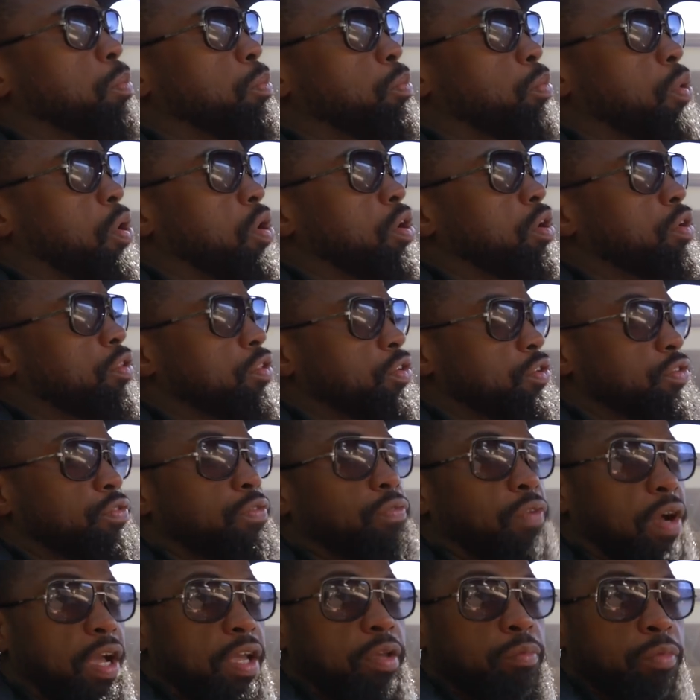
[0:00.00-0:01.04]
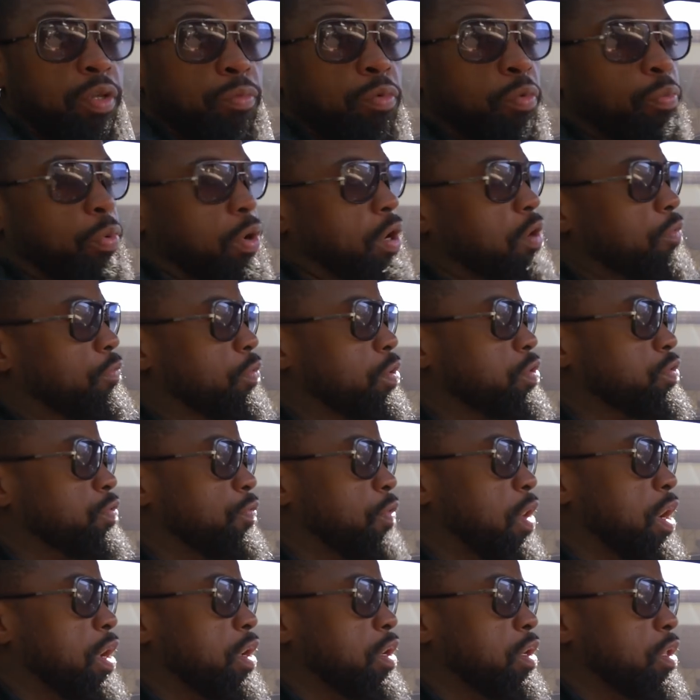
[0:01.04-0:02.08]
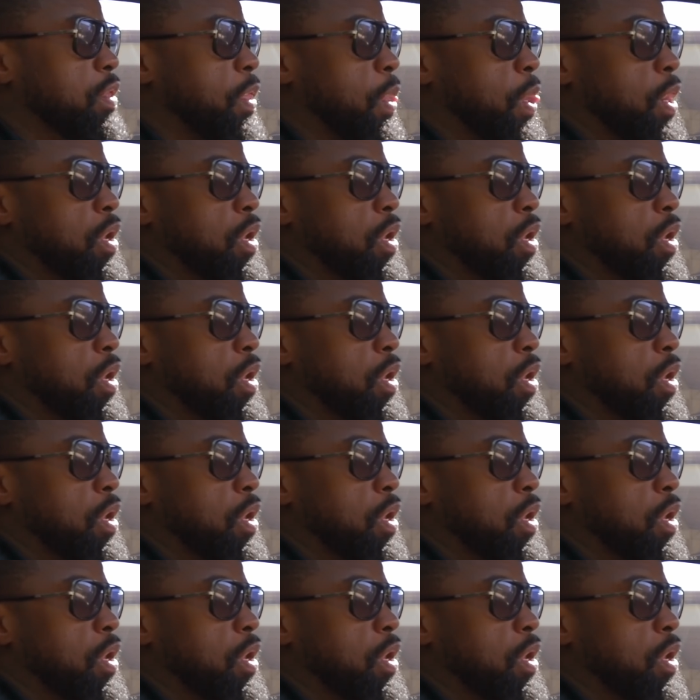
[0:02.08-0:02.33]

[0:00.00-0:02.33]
part of this fight, me preparing for this fight,